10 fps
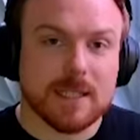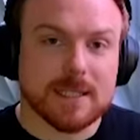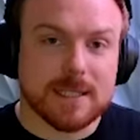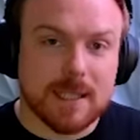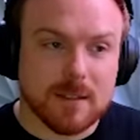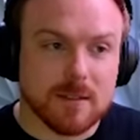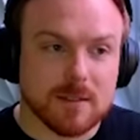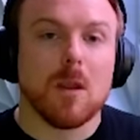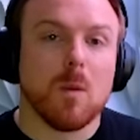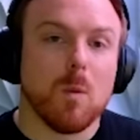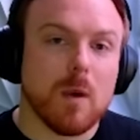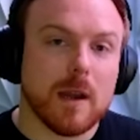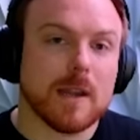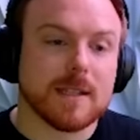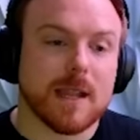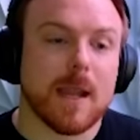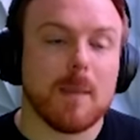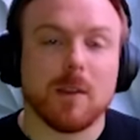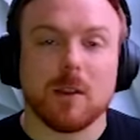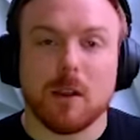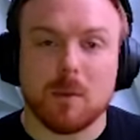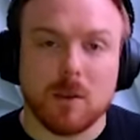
skills one at a time and you got to put a